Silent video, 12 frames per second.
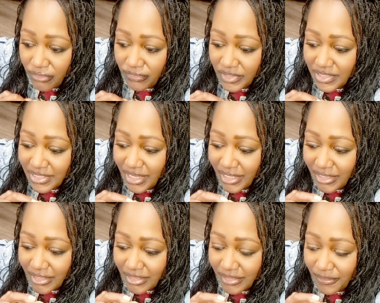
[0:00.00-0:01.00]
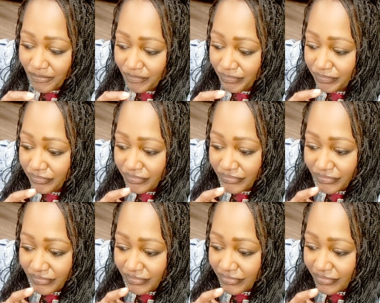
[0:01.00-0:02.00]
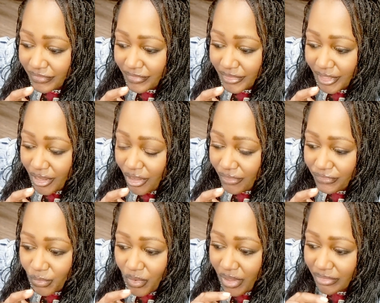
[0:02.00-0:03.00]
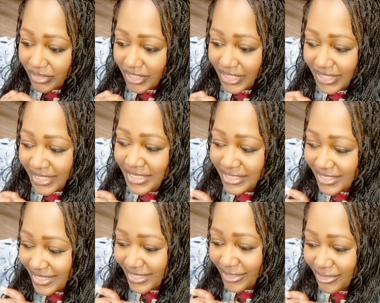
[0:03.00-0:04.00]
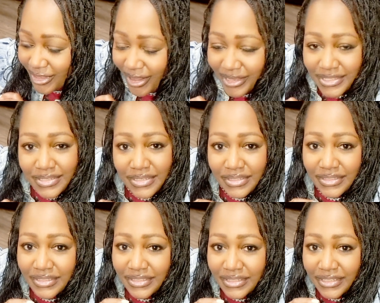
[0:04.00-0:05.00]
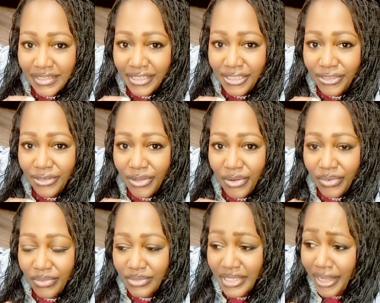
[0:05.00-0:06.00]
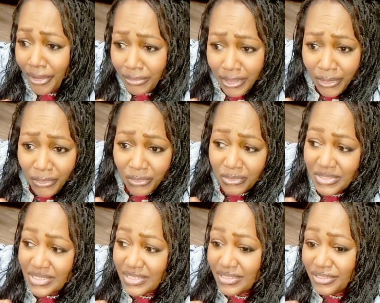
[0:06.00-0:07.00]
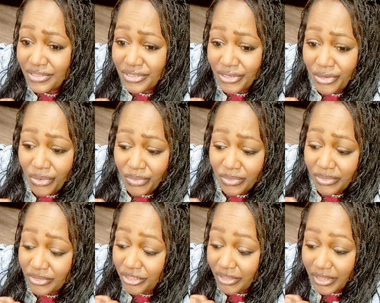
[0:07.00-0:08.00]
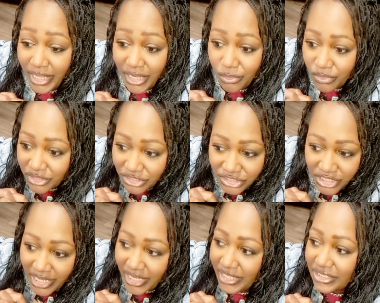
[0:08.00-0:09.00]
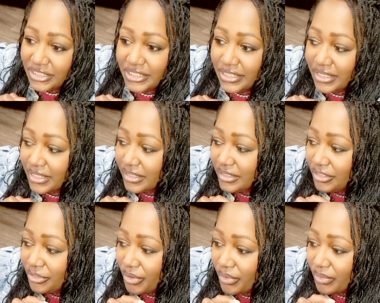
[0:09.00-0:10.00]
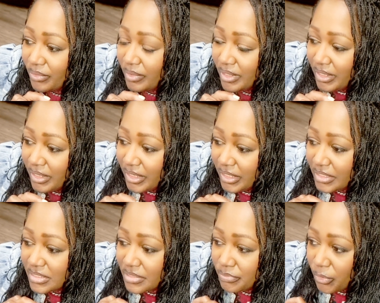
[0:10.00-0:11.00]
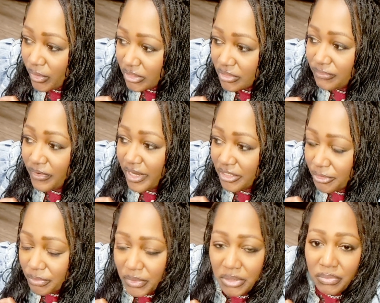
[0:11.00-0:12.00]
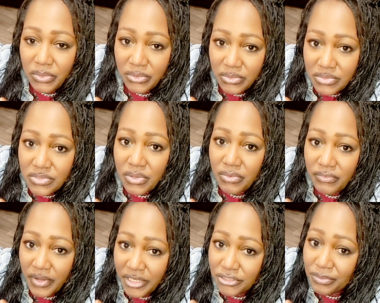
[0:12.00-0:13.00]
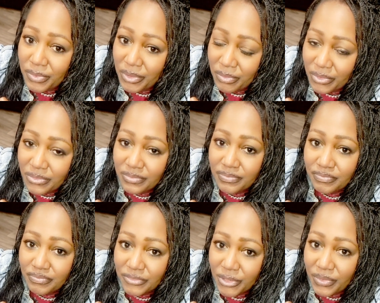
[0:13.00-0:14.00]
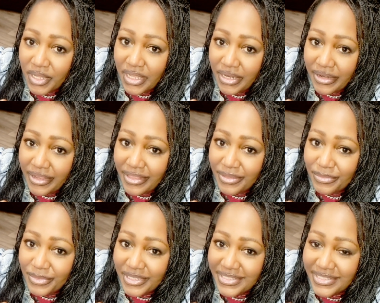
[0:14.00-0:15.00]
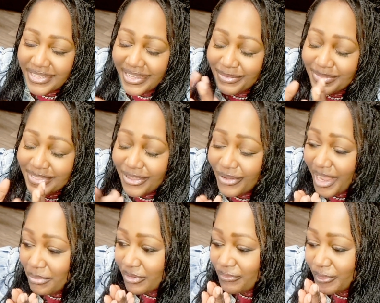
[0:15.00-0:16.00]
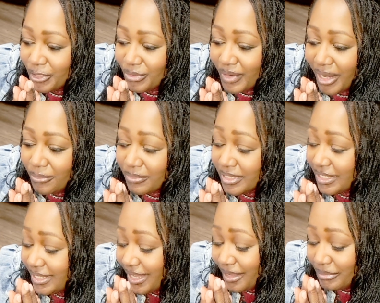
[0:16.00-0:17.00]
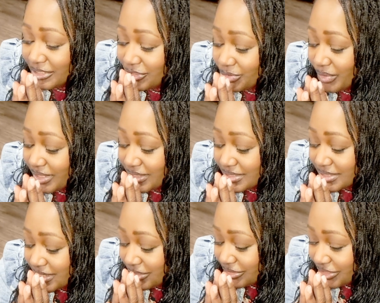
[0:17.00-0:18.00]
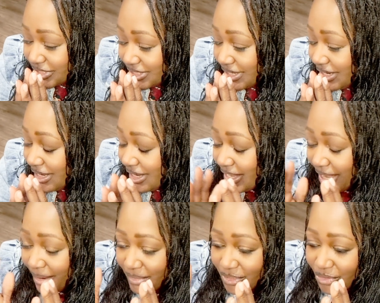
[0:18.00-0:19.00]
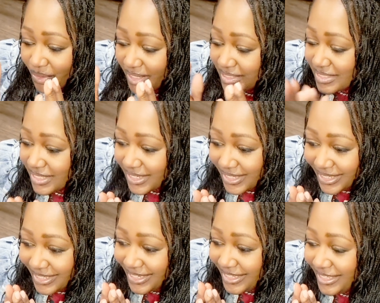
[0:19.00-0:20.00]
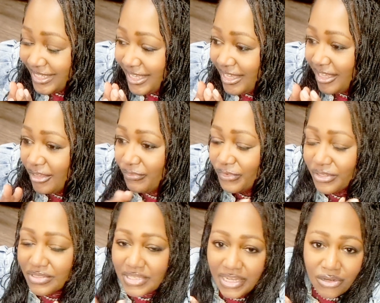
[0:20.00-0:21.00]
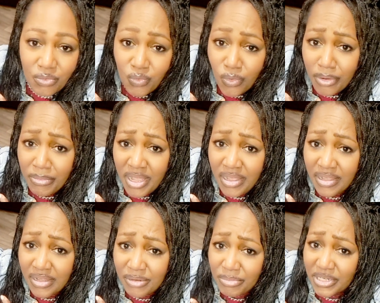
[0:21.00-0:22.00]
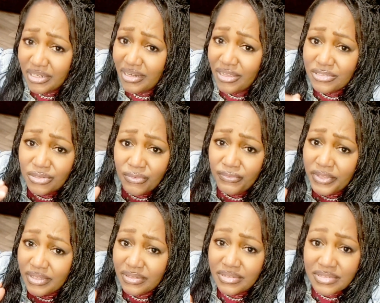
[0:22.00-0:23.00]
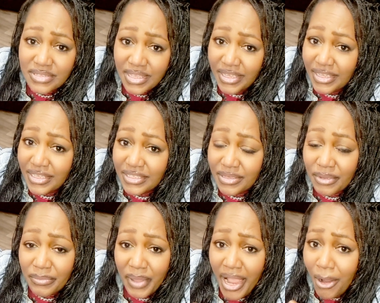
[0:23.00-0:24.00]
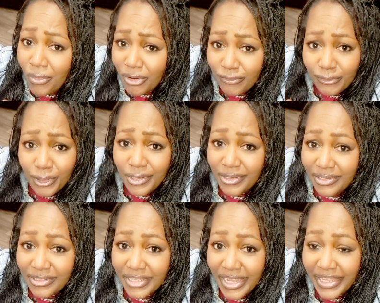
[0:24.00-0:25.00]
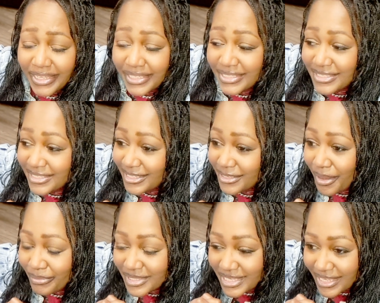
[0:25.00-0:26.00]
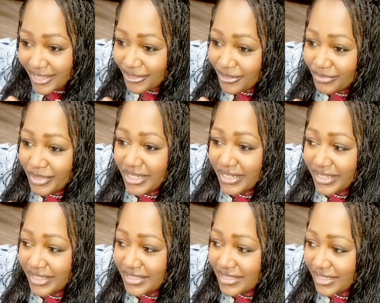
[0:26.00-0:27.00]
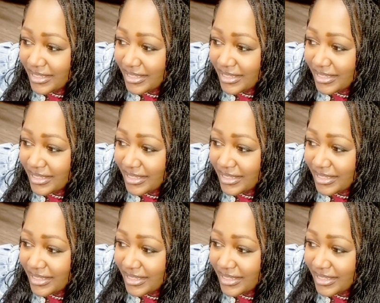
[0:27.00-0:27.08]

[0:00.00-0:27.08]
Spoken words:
and say the off the wall things and thoughts and, you know, downloads and, you know, your language changing, and, you know, it's important to find your people. So find your people. Okay, air elements, I am so happy for you. I really am enjoying this energy. I'm enjoying sitting in it. It feels like a warm hug, but it also feels powerful. Like I'm tickled because